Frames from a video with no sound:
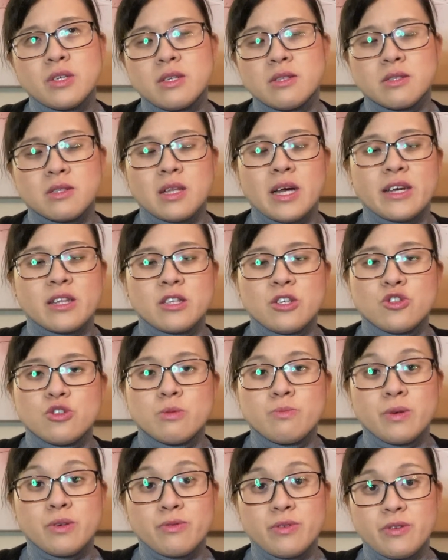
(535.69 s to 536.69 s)
it's likely to
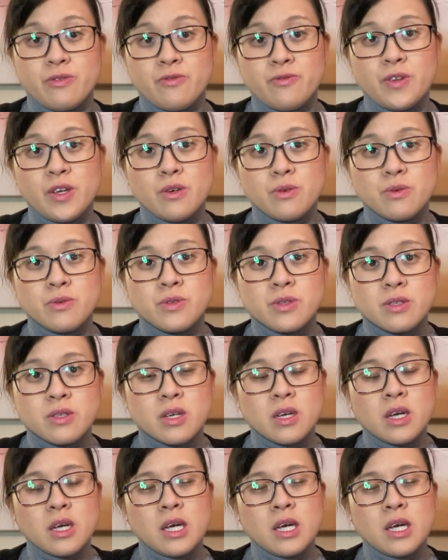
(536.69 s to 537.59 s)
be refused.